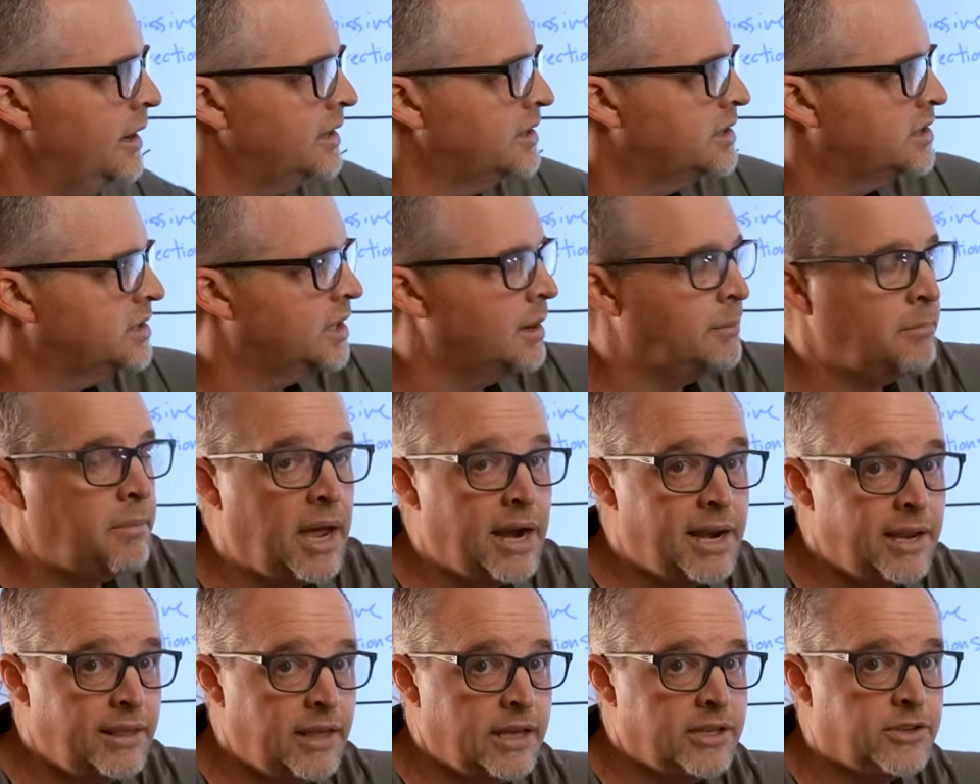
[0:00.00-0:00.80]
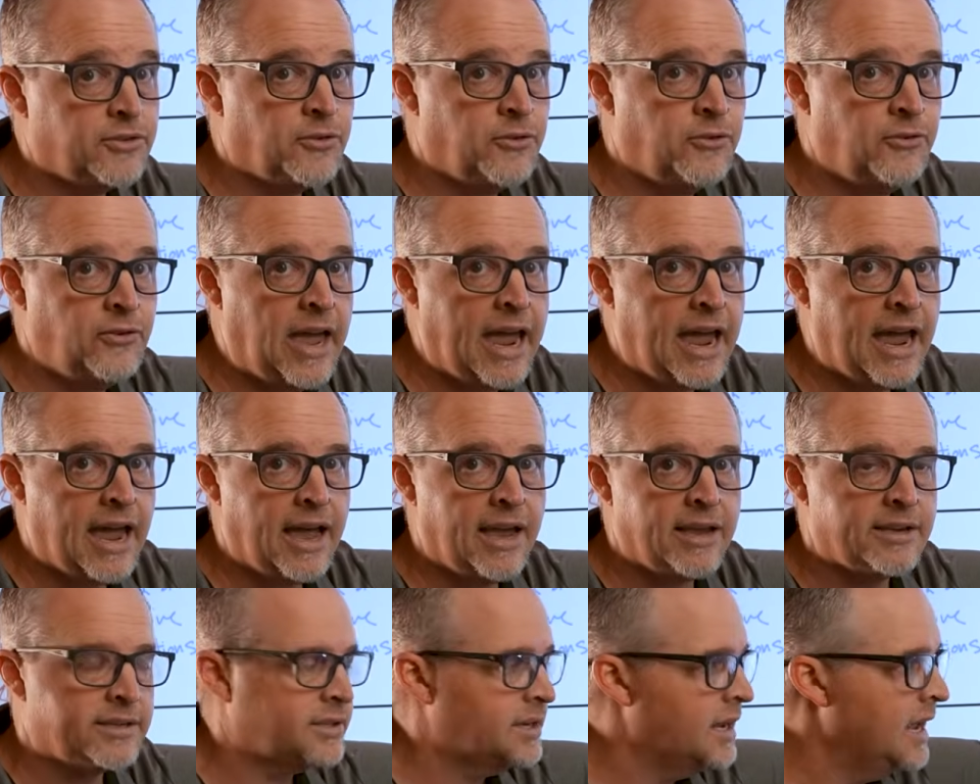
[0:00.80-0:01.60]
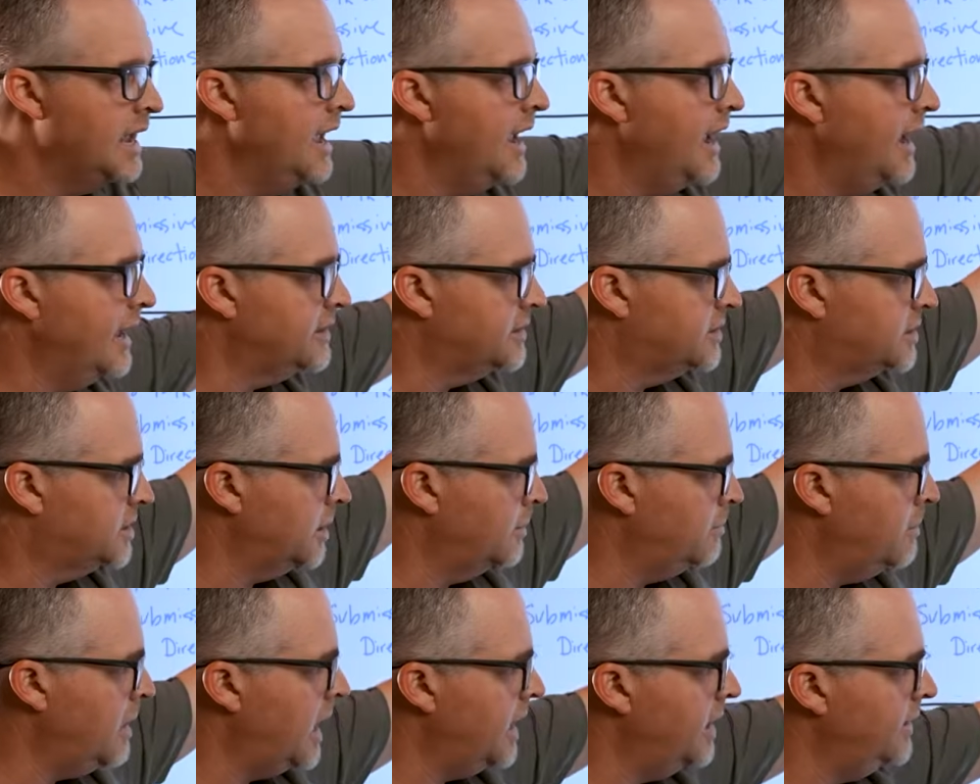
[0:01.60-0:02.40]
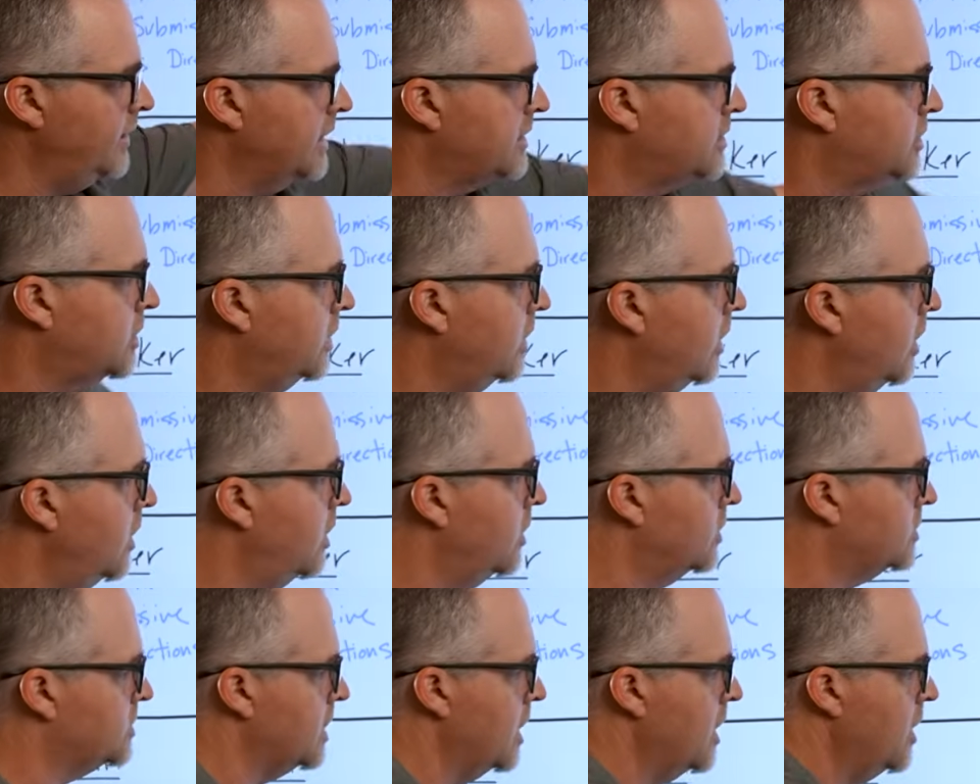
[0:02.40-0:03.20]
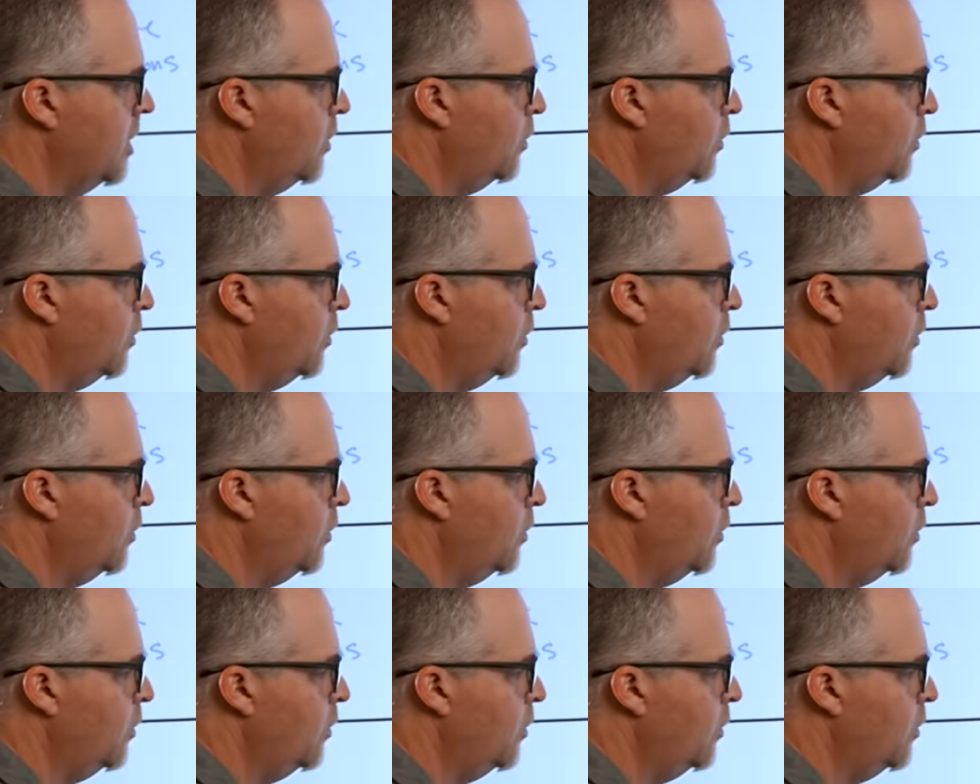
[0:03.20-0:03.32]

is somebody that's fast and somebody that's closed,